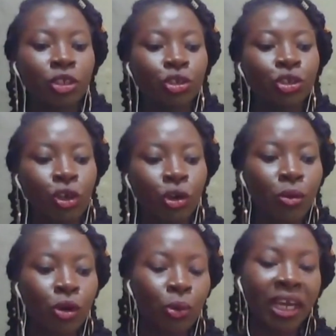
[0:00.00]
Somo,
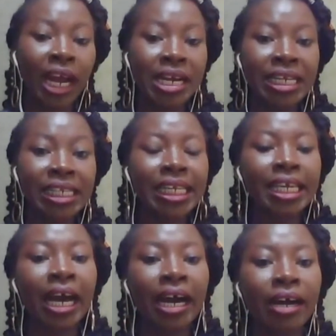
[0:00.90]
we currently
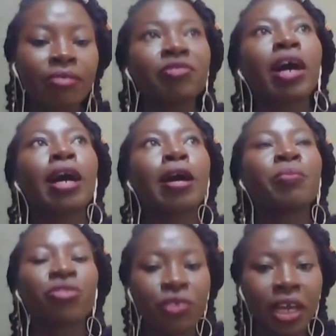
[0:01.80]
have 3
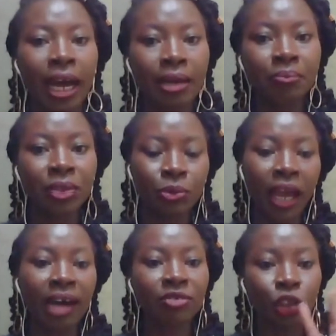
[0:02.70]
hubs. We have
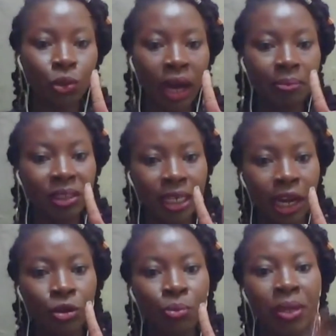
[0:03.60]
2 hubs in
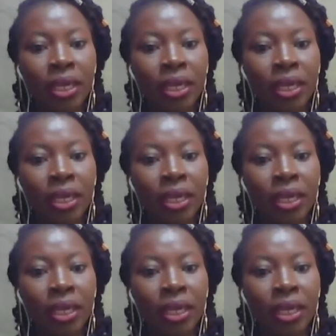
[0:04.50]
Nairobi.